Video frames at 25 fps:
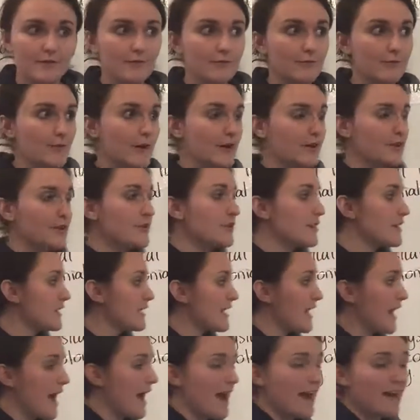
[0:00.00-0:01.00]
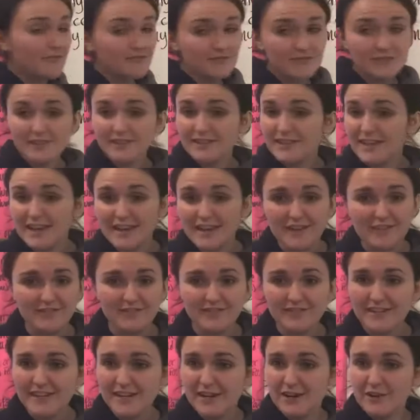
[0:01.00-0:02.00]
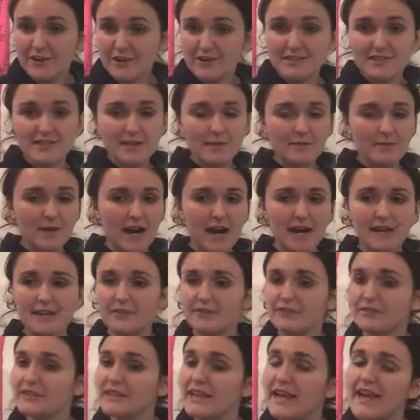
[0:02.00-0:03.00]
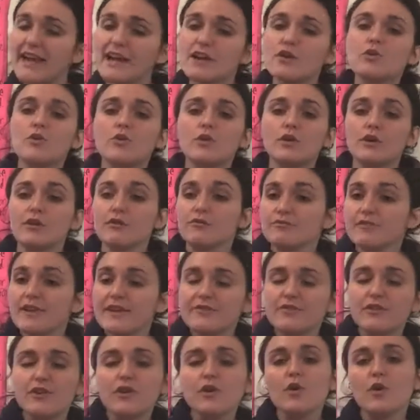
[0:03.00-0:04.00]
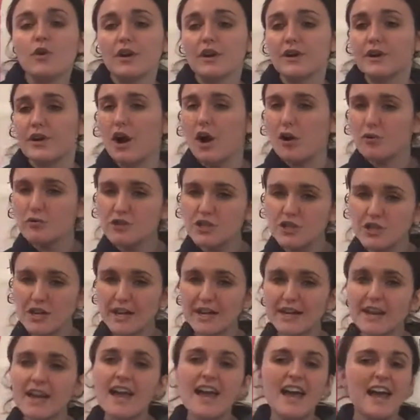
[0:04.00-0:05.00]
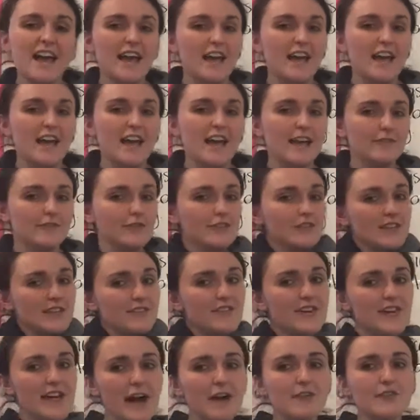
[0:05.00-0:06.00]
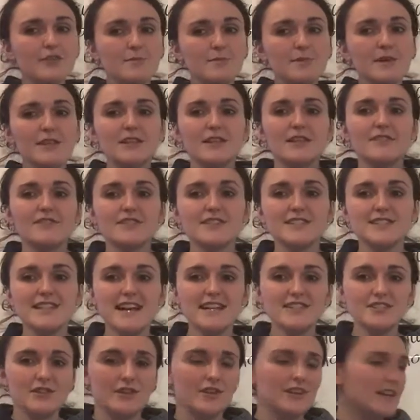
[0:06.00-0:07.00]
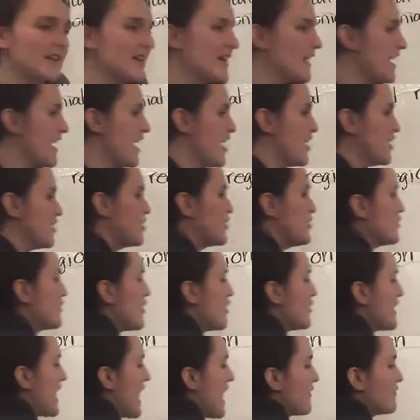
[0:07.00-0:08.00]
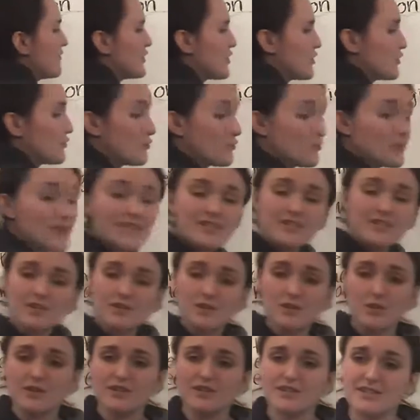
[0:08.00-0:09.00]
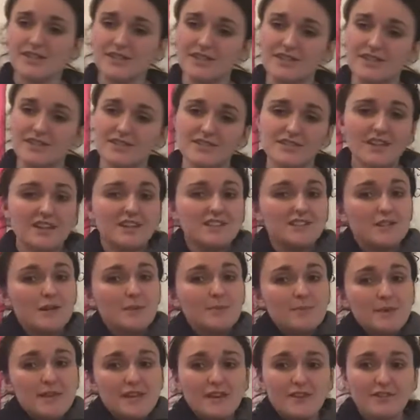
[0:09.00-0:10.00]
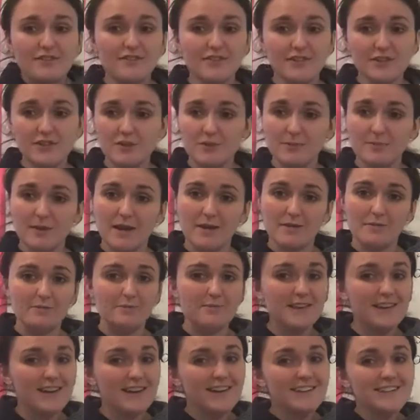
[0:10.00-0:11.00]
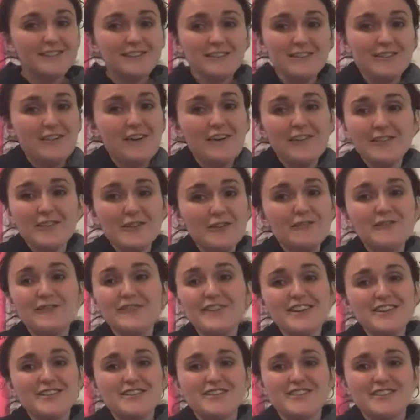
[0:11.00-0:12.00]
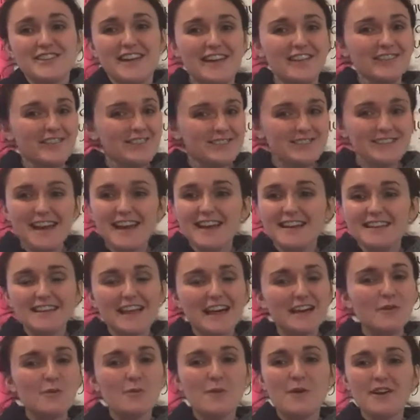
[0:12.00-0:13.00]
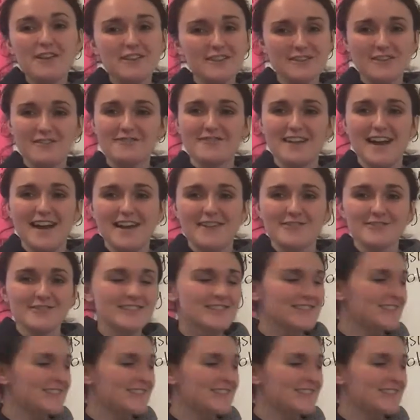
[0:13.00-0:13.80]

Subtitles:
well, you're gonna have to live near some kind of lake or a river or an ocean. If you're living out in the middle of the desert, you don't have the resources to be a fisherman because there are no fish and there's not a lot of water around.